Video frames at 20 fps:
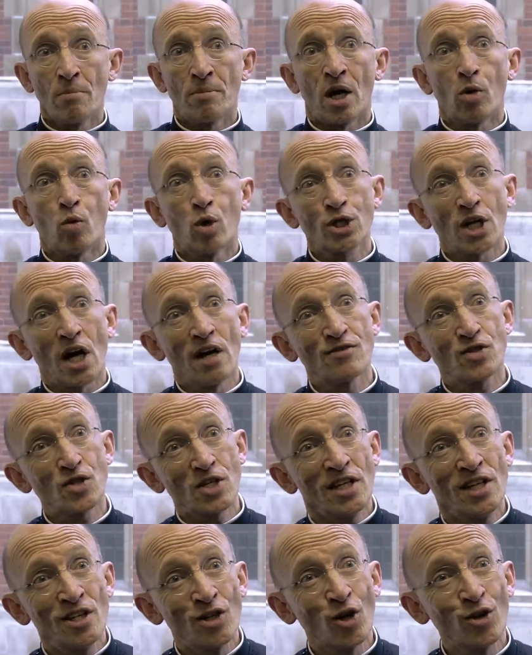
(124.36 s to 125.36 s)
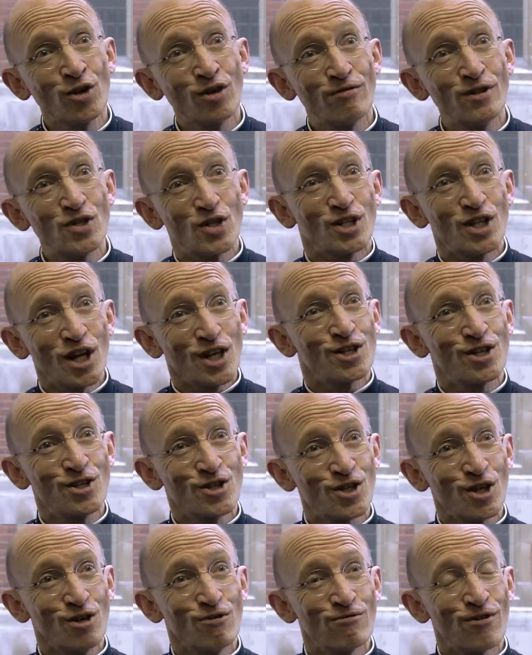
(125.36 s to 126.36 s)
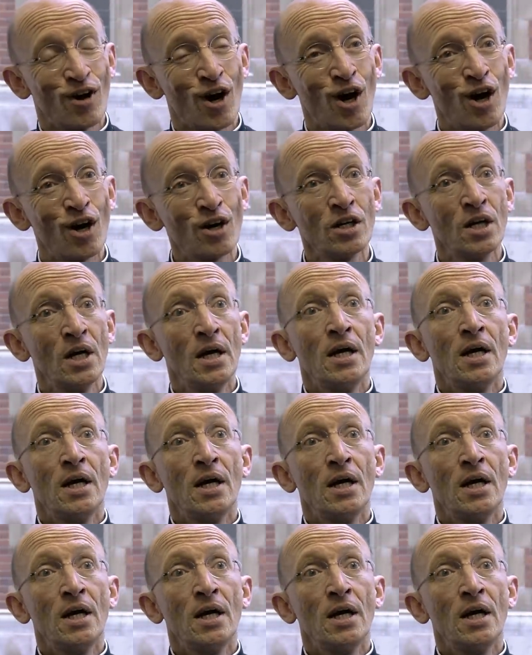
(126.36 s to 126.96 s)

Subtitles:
by what I've seen on the visitation so far,